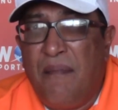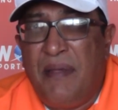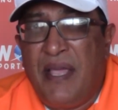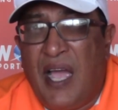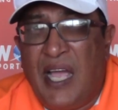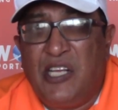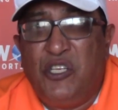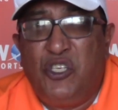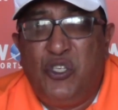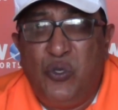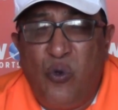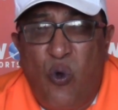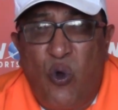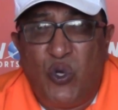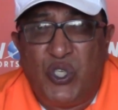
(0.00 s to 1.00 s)
behind
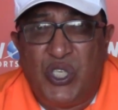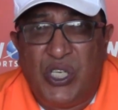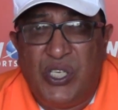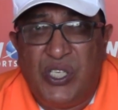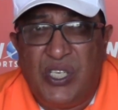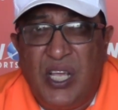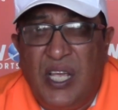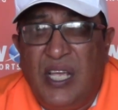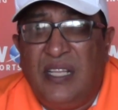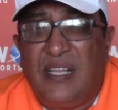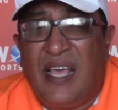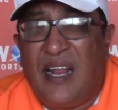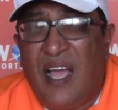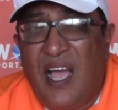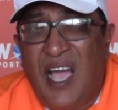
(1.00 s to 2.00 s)
2 horses
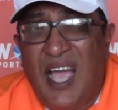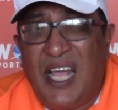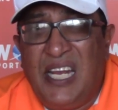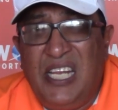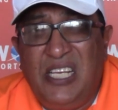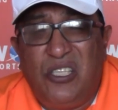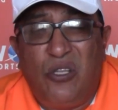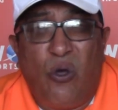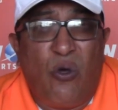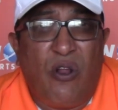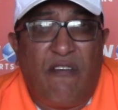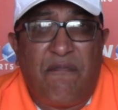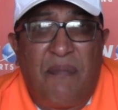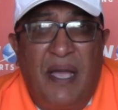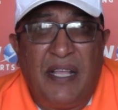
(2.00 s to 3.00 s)
that are highly
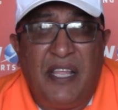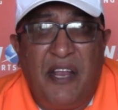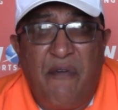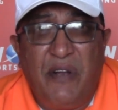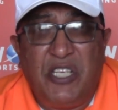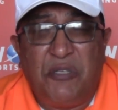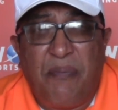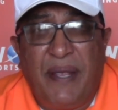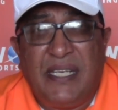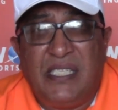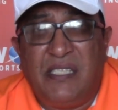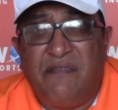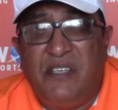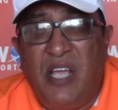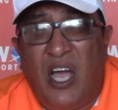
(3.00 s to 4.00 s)
thought of by their
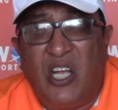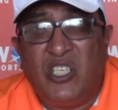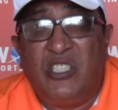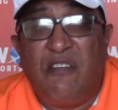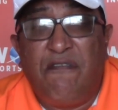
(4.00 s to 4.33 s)
respective yards.